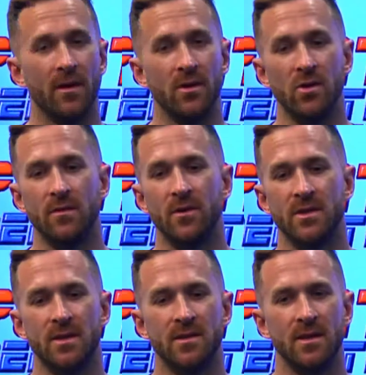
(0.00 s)
the
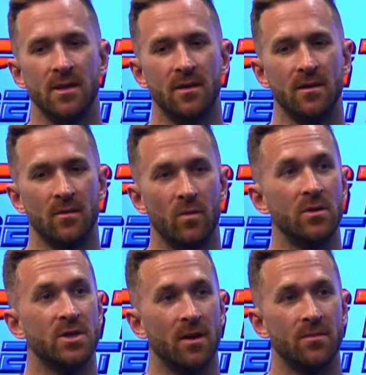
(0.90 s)
University
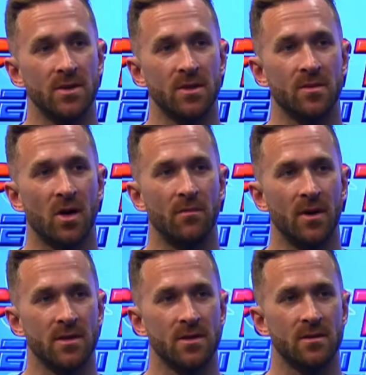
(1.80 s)
World Championships
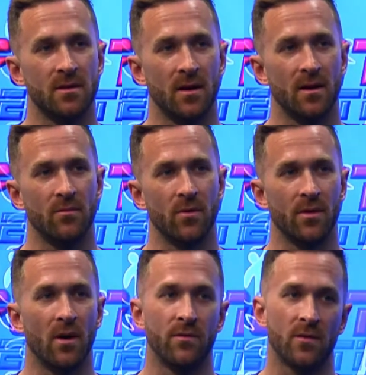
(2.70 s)

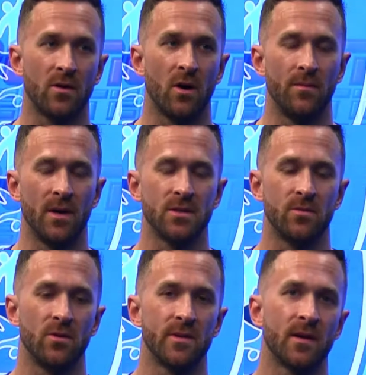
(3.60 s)
of combat
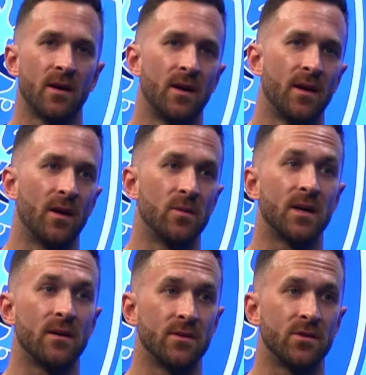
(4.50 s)
sports that was
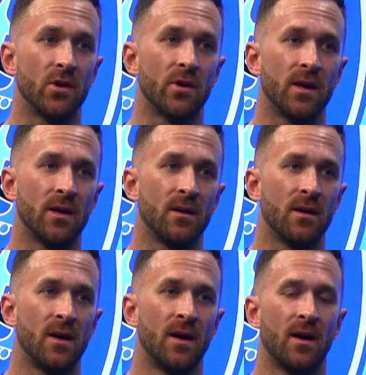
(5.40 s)
held in Turkey.
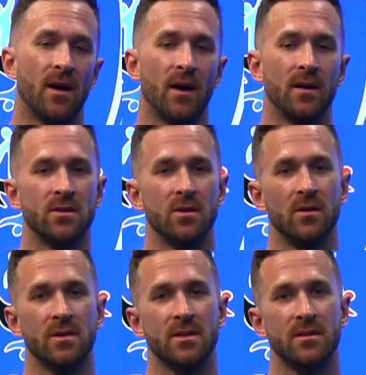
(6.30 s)

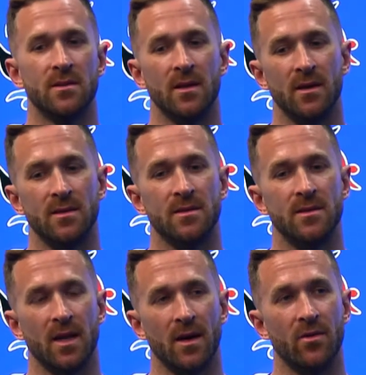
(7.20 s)

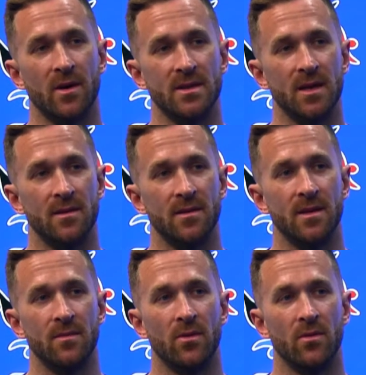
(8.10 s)
South Africa sent a
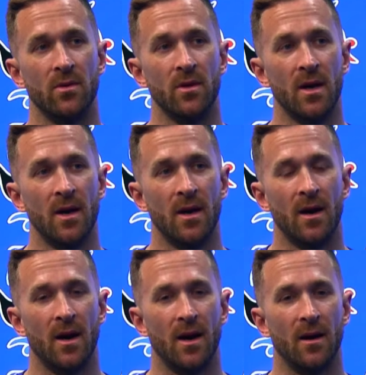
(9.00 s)
team through.
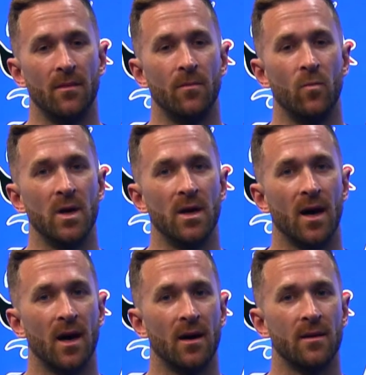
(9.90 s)
We
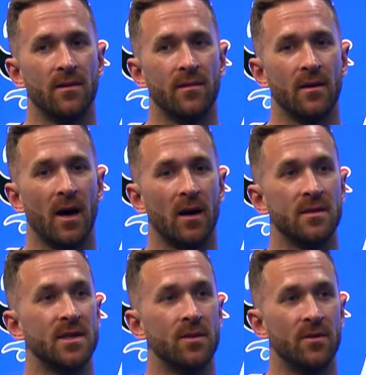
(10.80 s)
had our
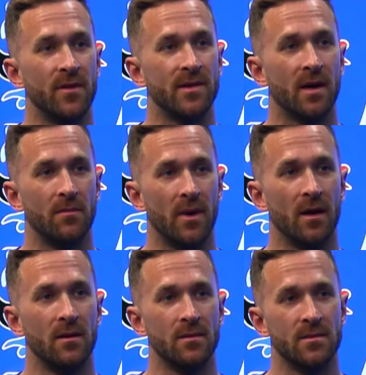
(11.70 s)
team event, our
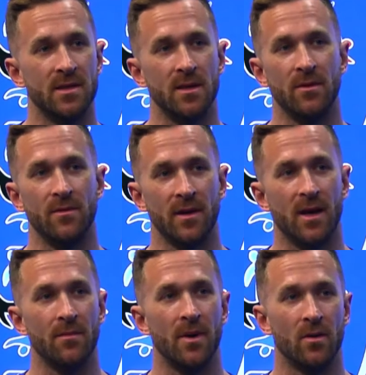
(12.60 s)
male team event
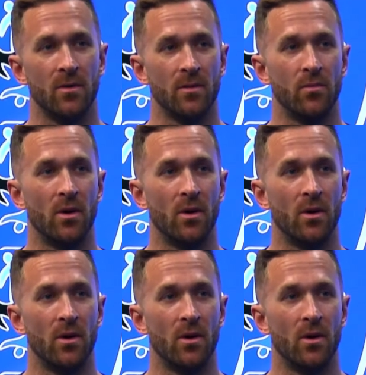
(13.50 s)
came back with a